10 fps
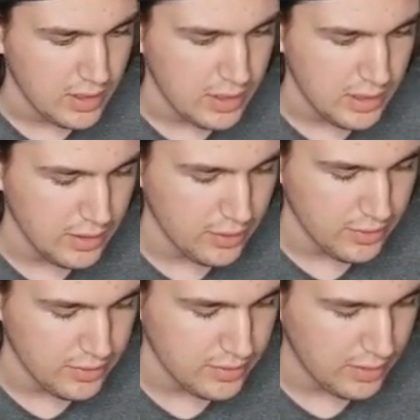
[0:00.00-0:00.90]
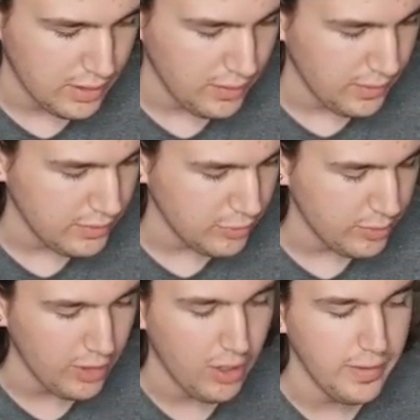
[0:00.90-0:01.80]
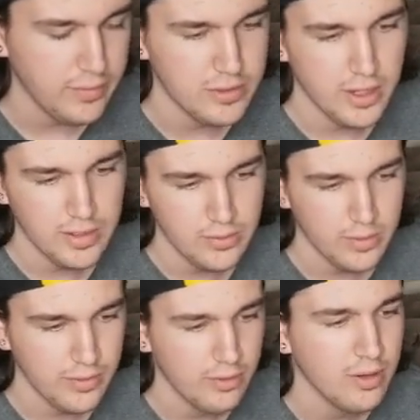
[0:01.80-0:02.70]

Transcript: heaters, airline tubing, all that jazz, whatever.